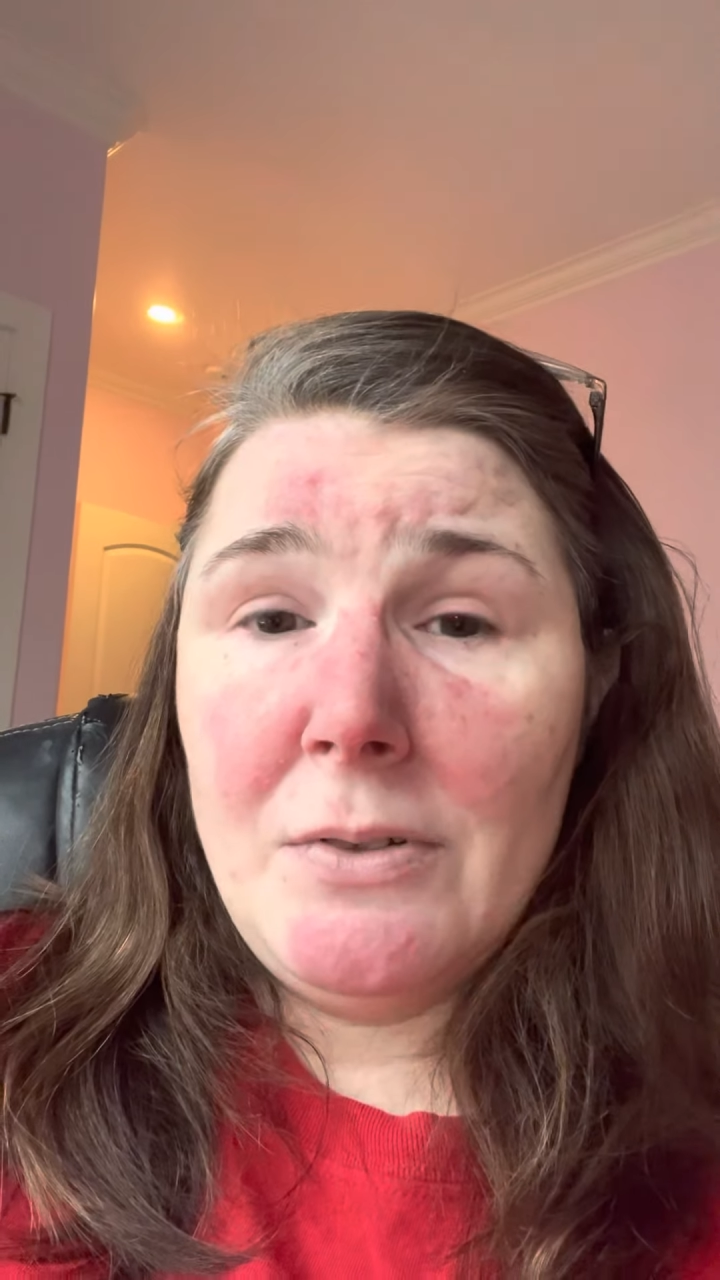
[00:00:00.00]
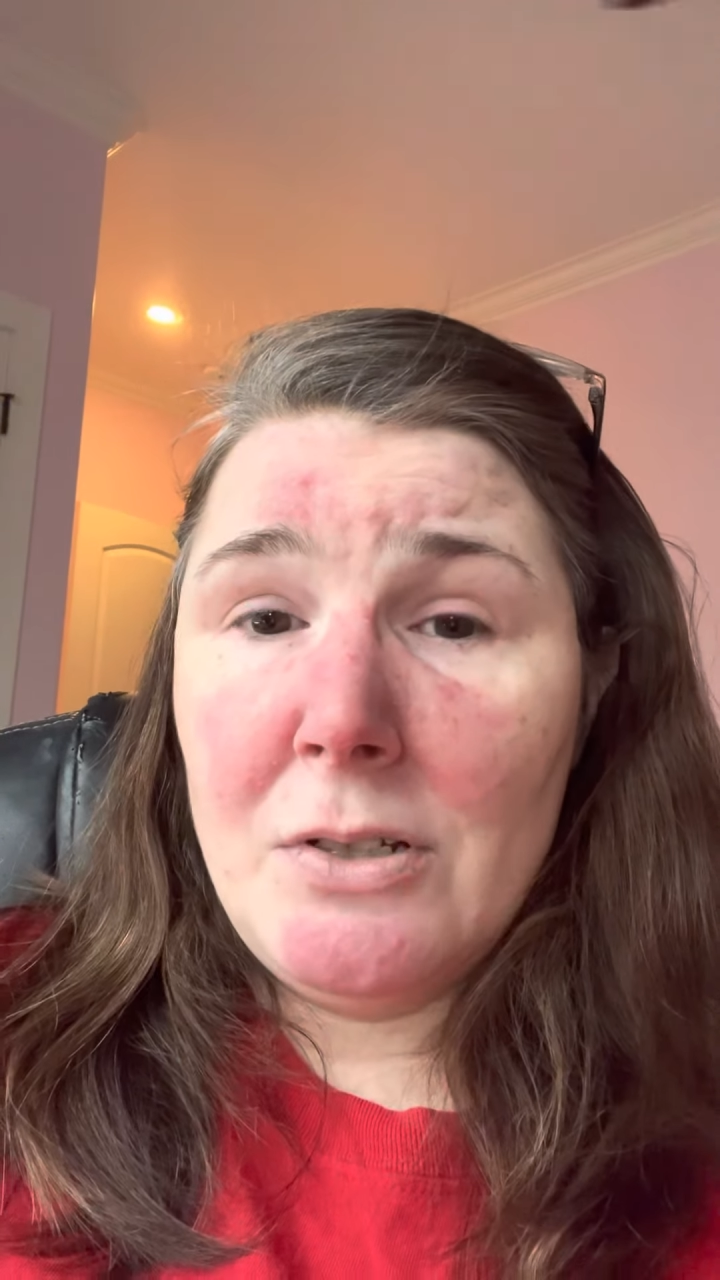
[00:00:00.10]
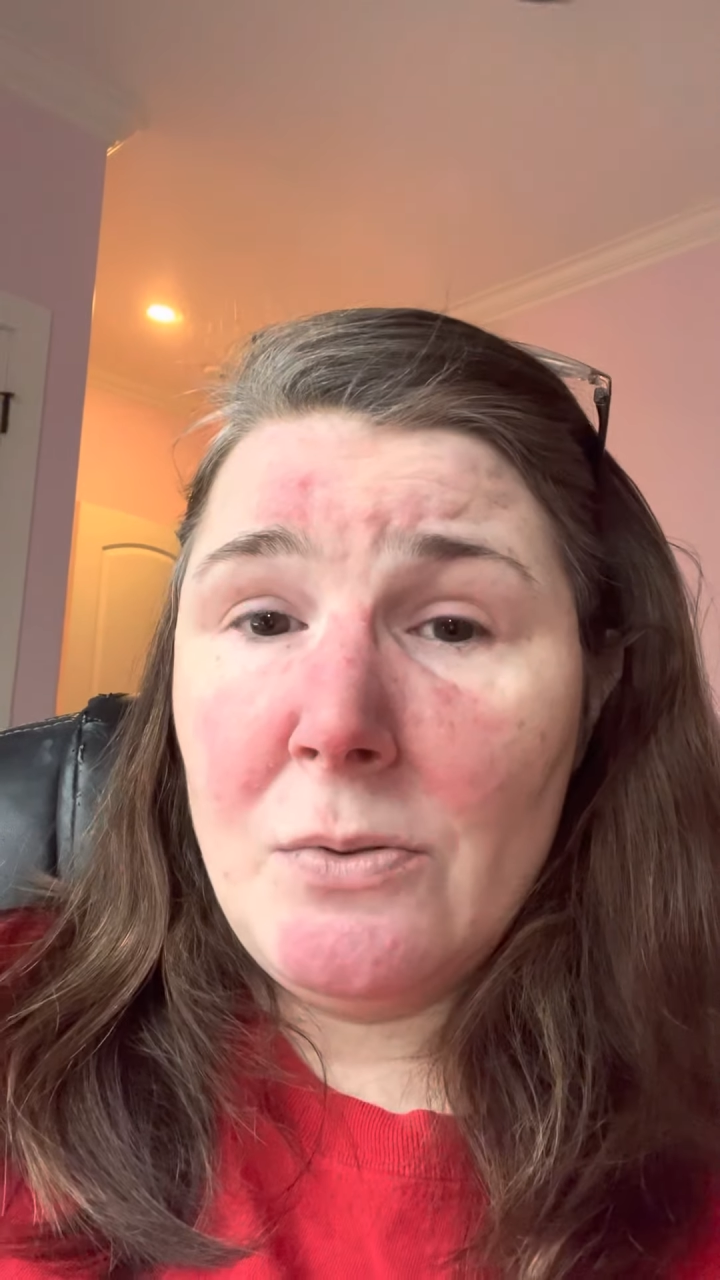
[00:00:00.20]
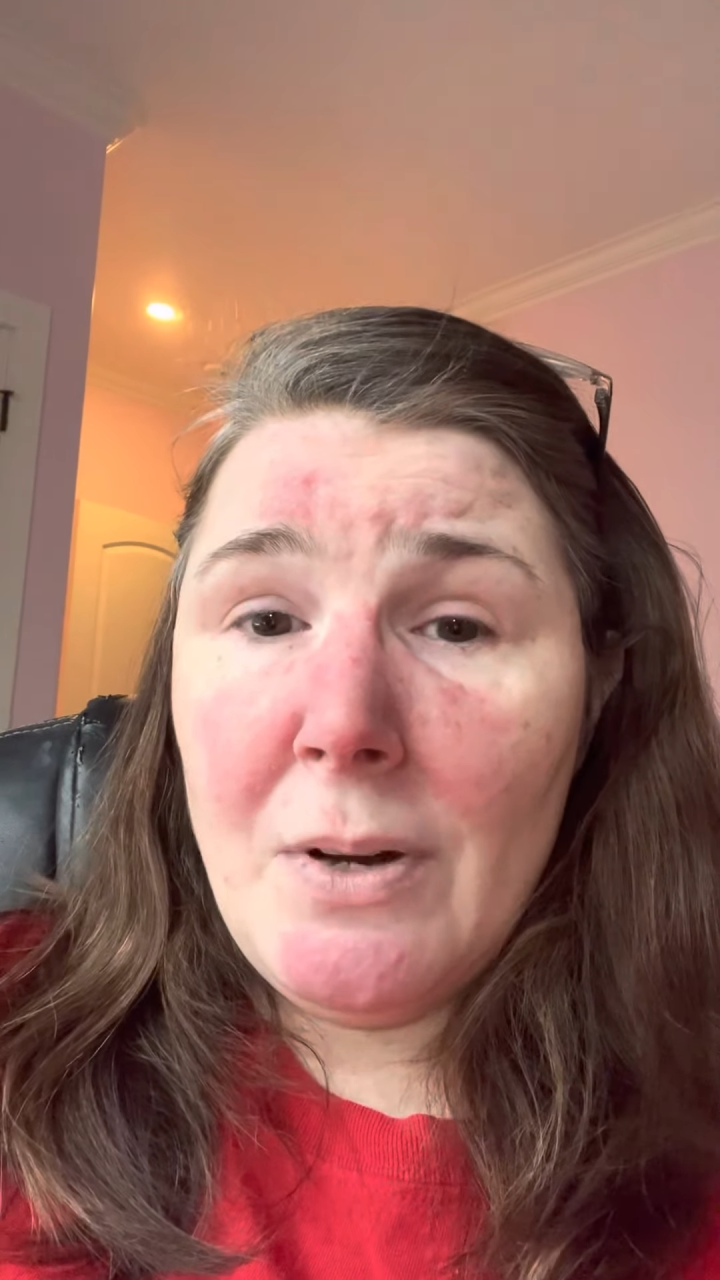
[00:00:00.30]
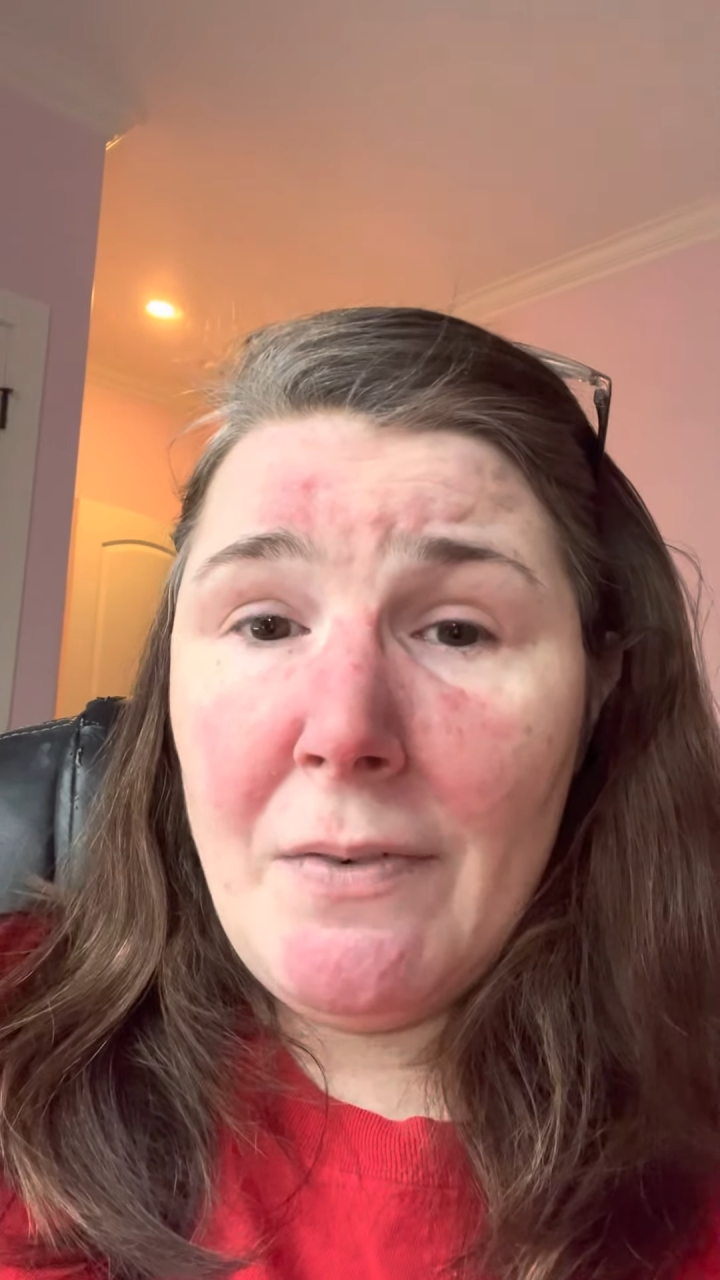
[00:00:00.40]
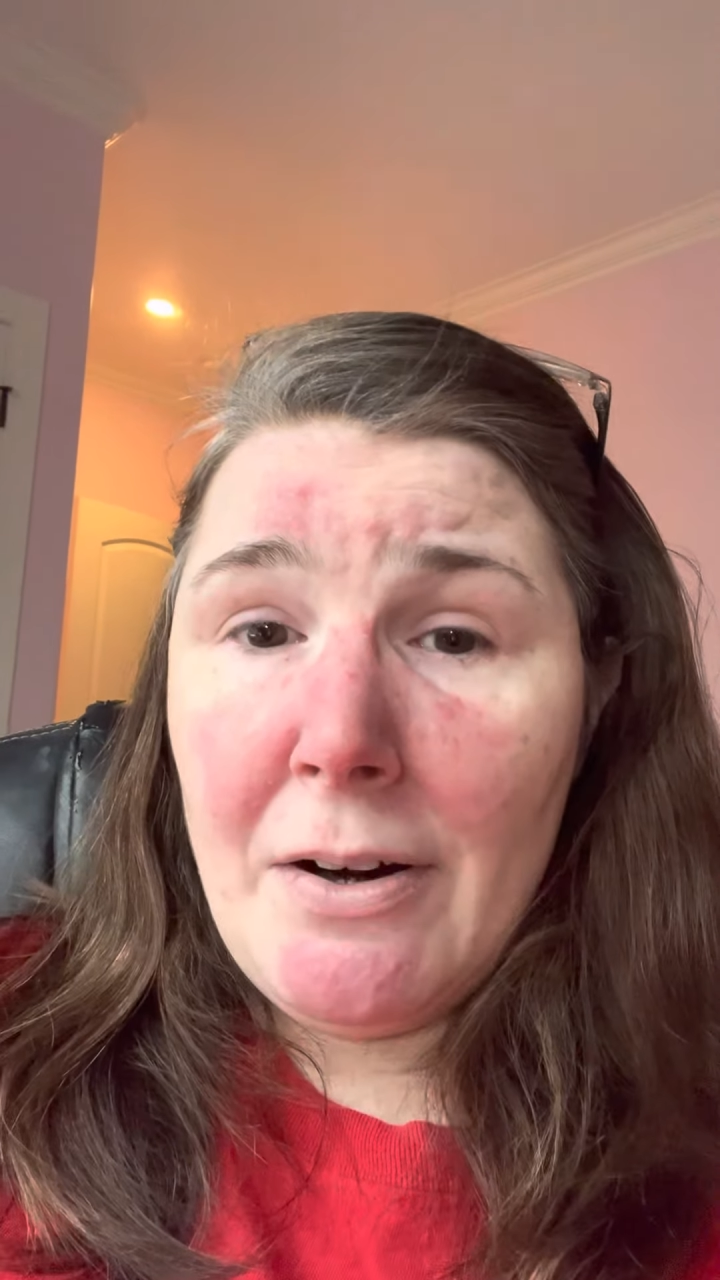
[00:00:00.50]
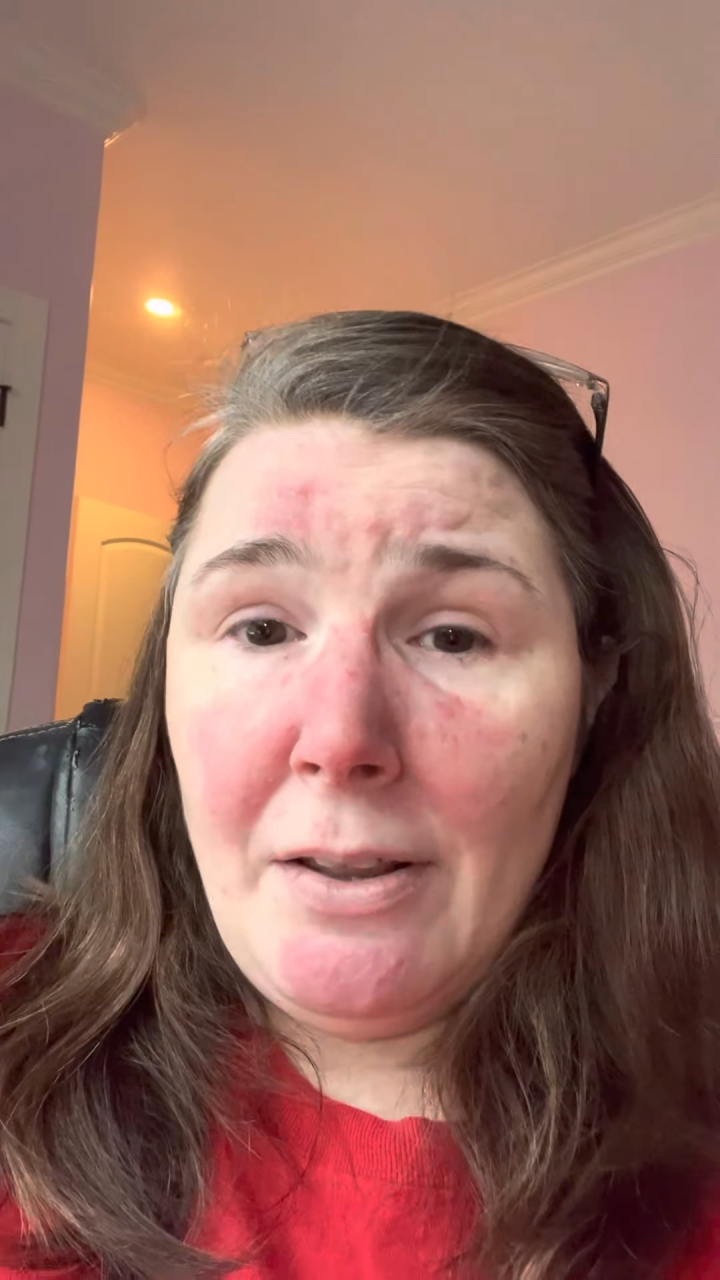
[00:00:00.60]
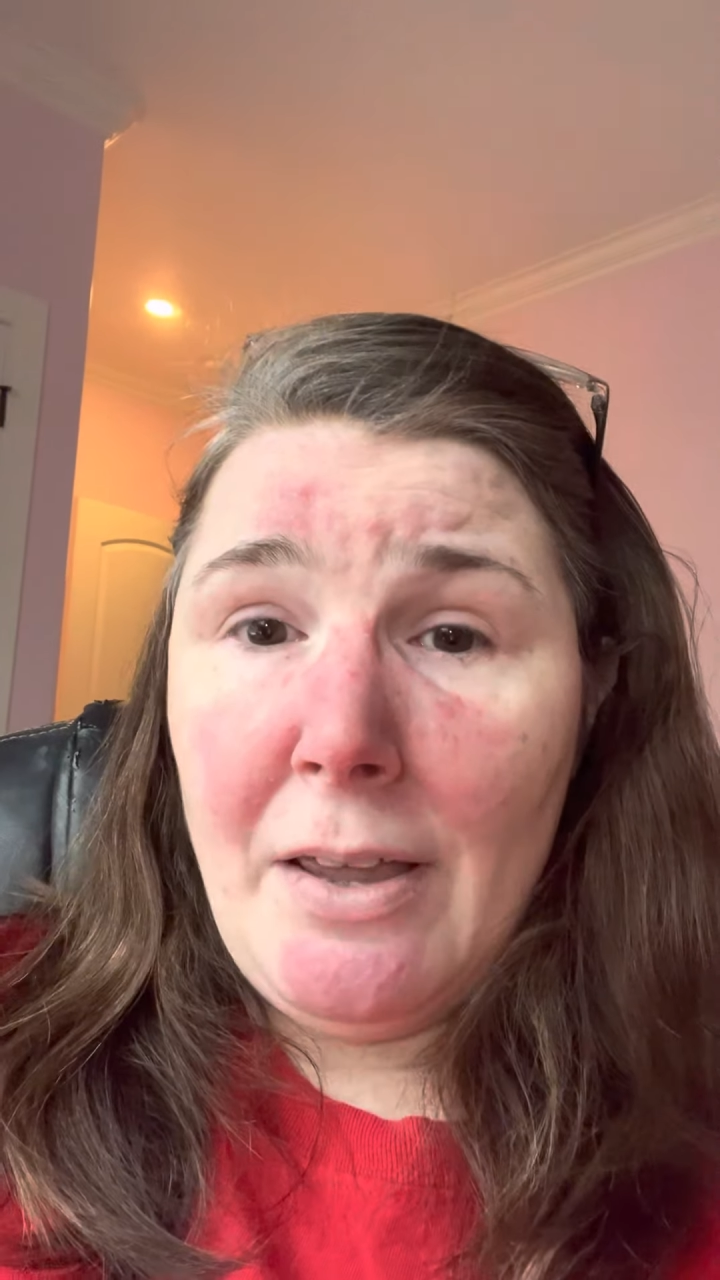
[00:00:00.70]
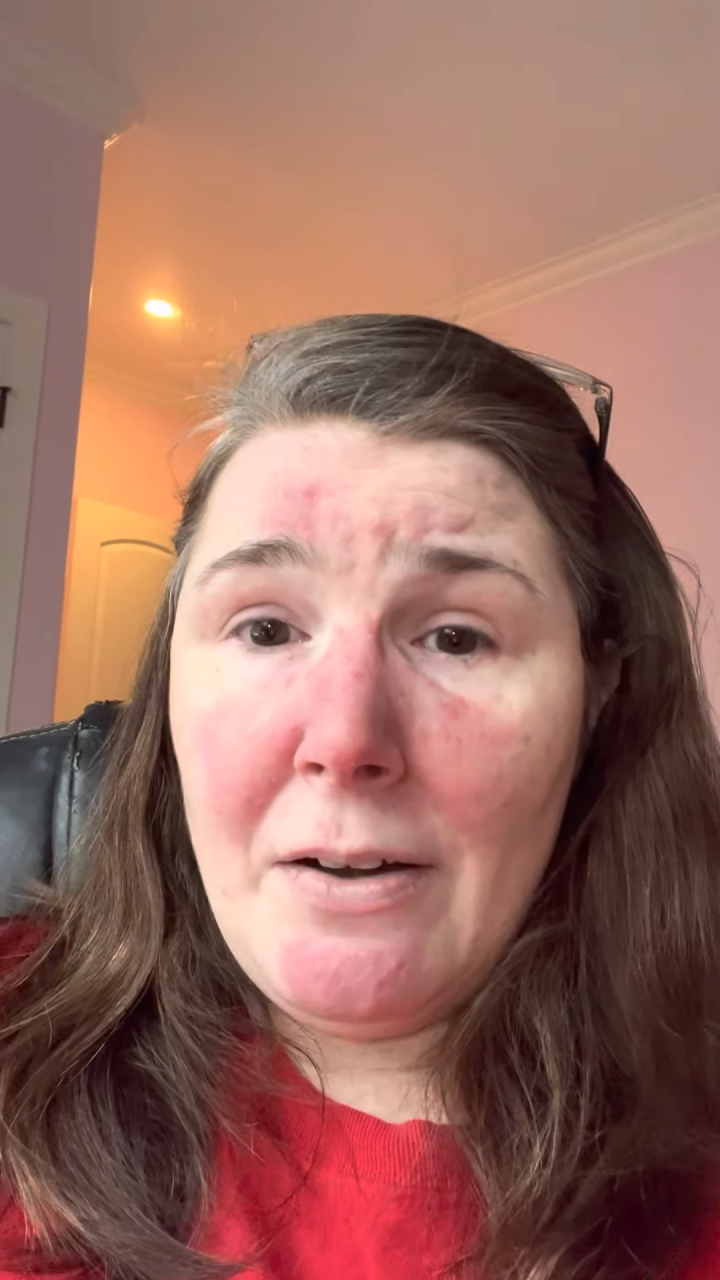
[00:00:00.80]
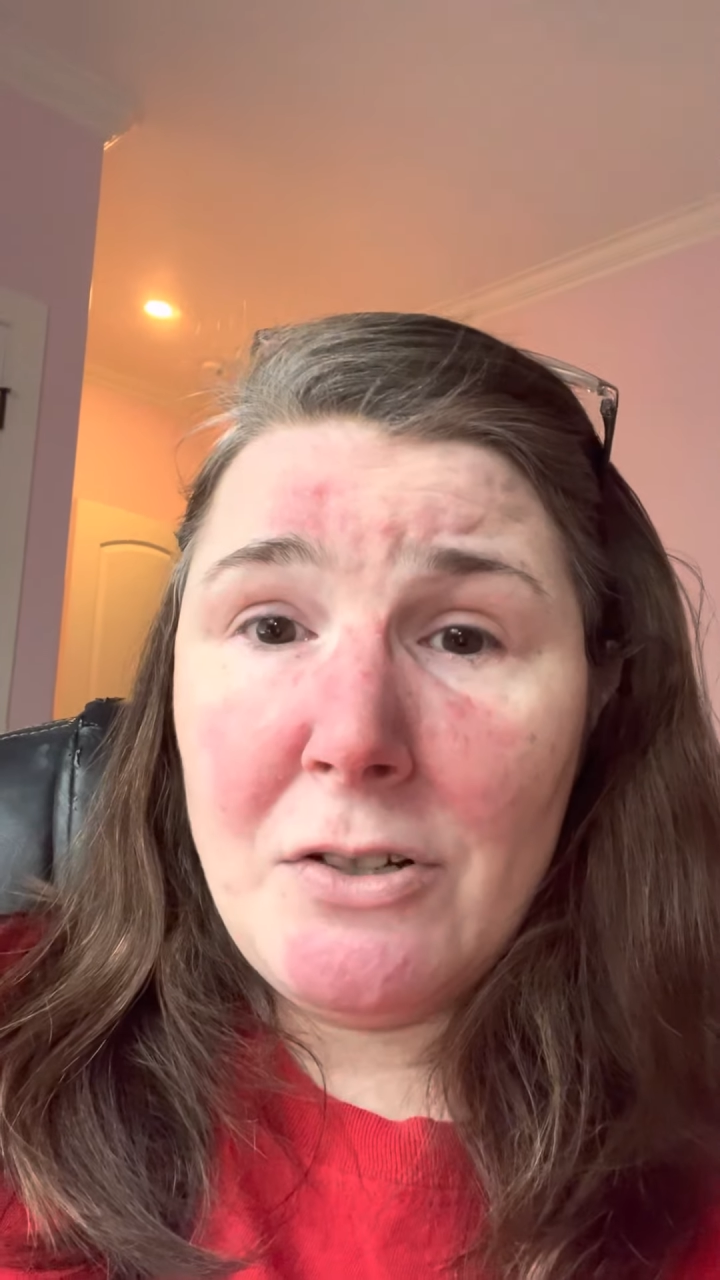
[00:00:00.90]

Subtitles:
was a 12-hour live